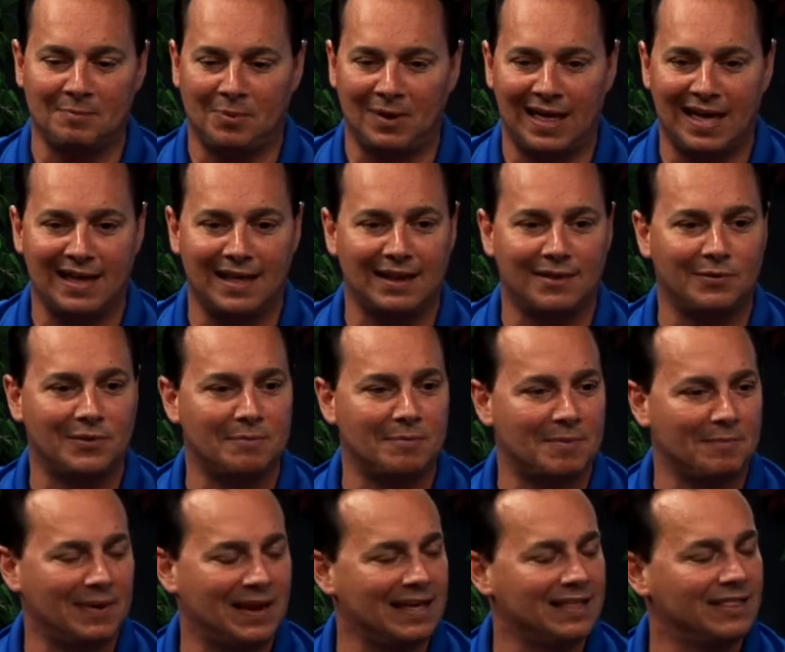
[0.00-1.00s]
playing, we've been
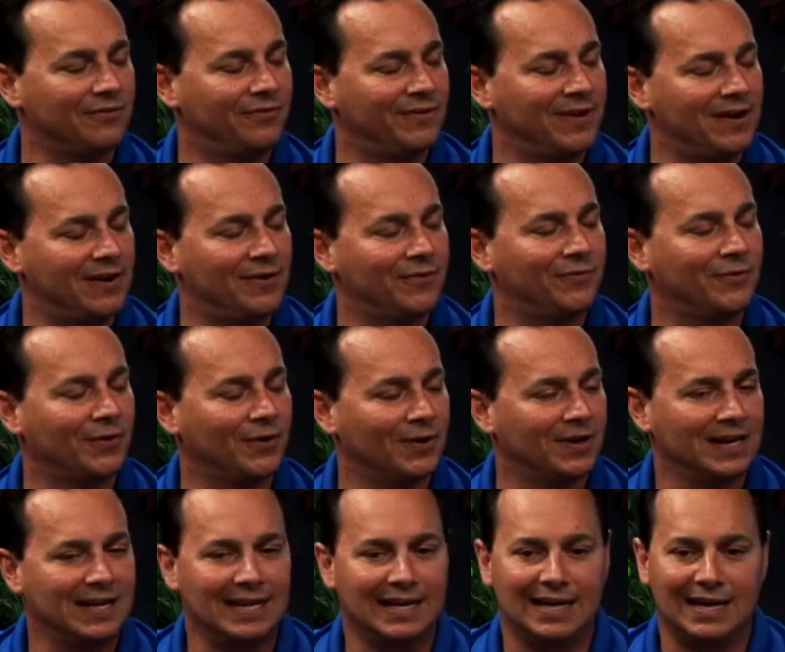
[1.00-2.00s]
playing the fair for
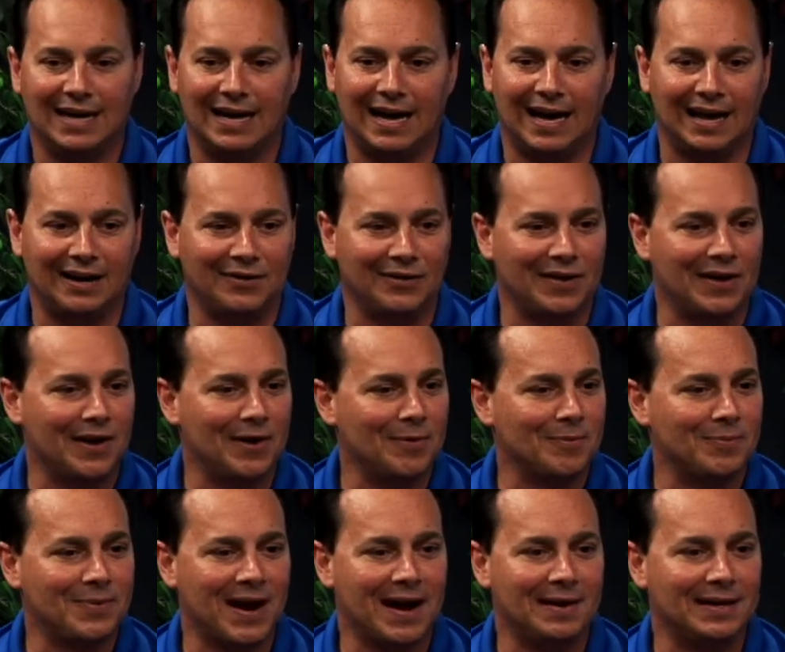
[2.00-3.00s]
I don't know,
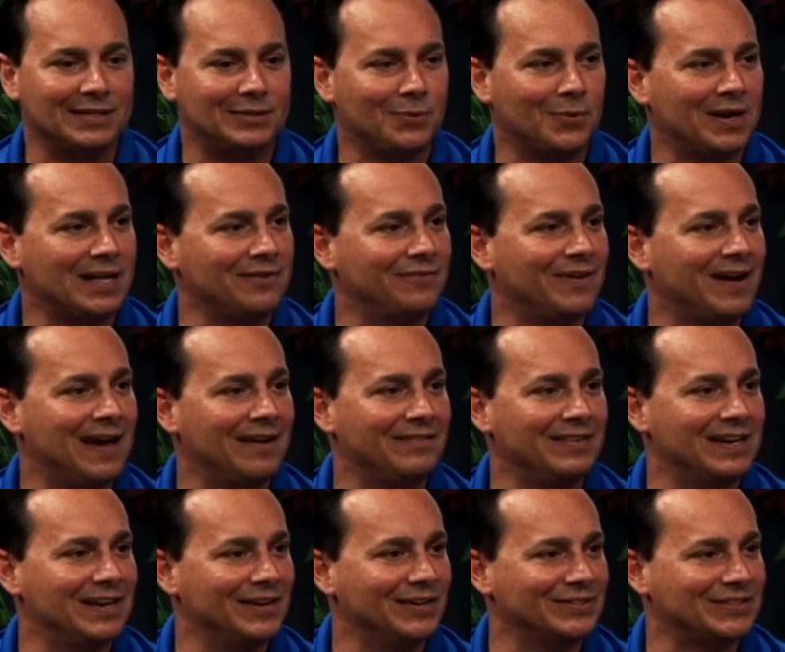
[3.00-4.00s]
probably 25
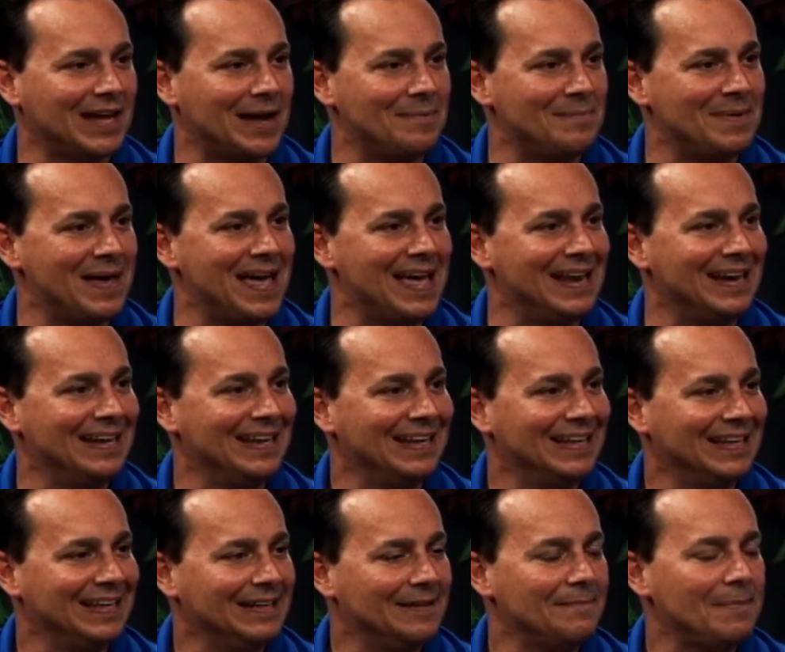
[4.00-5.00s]
years. Who's in the
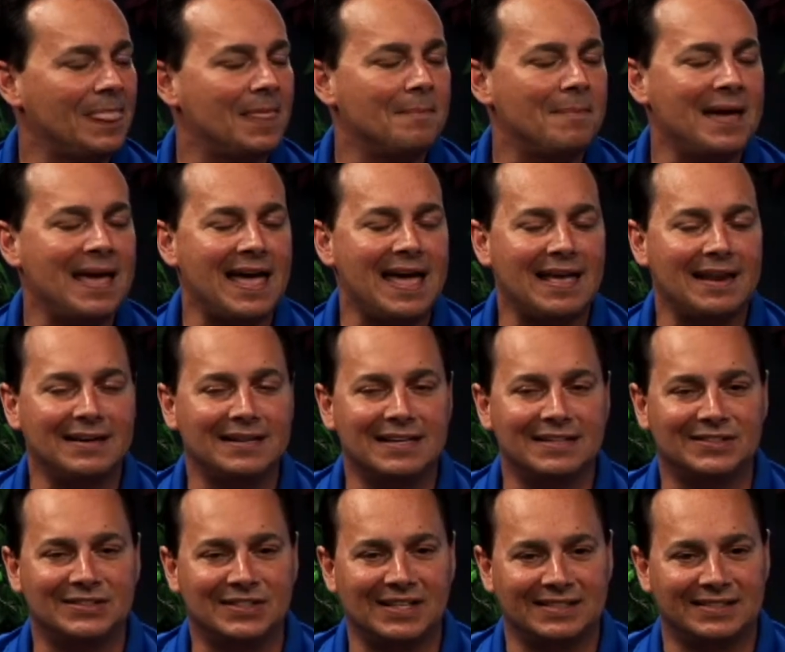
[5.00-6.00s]
band? The band
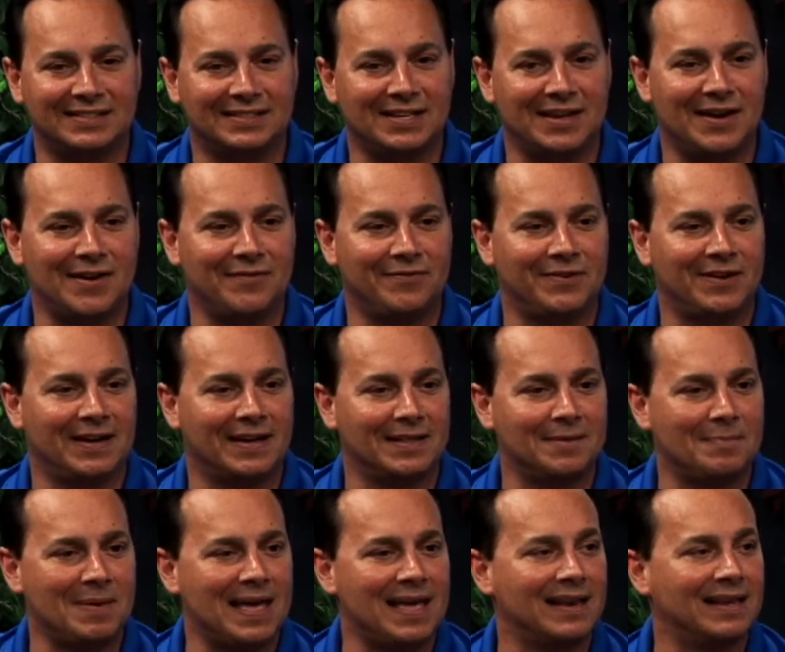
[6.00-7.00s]
consists of uh, the
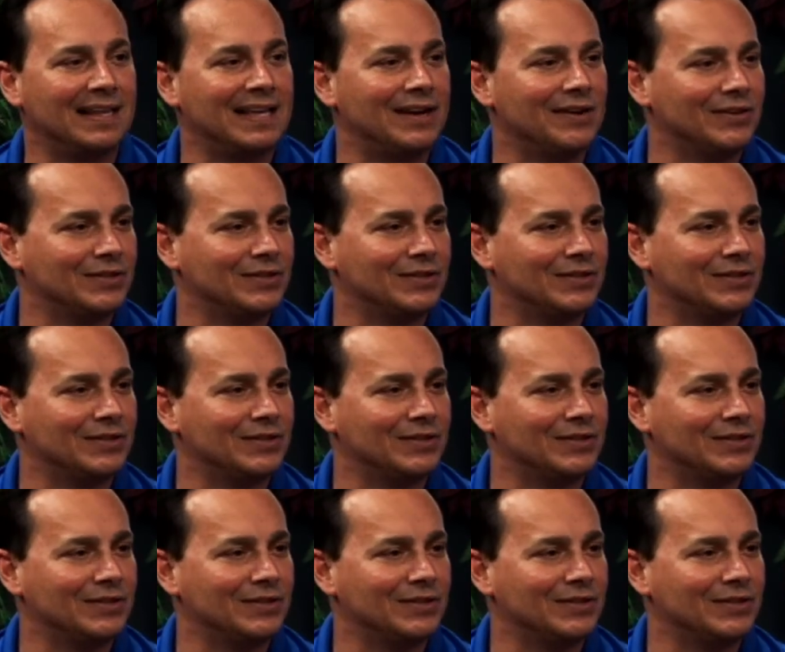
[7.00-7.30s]
band leader